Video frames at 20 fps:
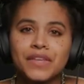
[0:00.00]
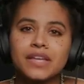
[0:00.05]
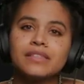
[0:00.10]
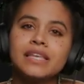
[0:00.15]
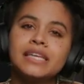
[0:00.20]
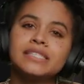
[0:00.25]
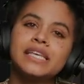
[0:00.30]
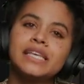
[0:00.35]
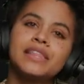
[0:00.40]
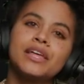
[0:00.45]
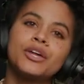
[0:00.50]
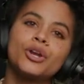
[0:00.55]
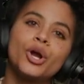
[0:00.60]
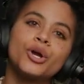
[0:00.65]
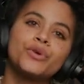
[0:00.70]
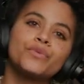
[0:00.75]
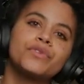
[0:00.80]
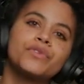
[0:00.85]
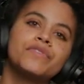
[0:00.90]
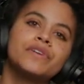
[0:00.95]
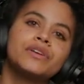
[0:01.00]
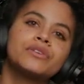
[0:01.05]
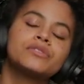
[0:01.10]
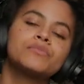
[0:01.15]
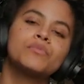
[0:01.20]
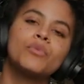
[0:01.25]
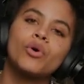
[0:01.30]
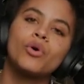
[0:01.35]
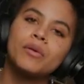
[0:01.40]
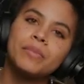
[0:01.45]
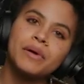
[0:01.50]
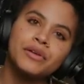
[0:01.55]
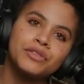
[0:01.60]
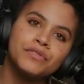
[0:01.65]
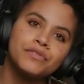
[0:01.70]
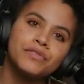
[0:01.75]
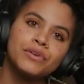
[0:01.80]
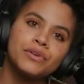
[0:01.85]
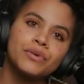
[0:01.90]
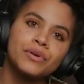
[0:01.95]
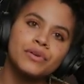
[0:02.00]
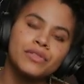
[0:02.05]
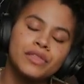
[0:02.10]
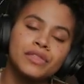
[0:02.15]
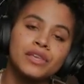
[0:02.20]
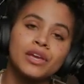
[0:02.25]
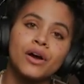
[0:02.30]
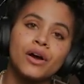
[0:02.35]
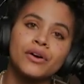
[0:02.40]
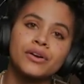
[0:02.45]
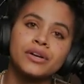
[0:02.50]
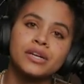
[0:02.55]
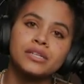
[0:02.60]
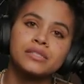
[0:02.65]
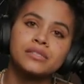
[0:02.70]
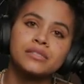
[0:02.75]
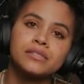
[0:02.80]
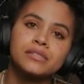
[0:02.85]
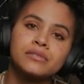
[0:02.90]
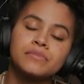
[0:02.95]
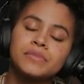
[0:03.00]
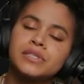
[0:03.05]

They say that art reveals more about the viewer than the artist.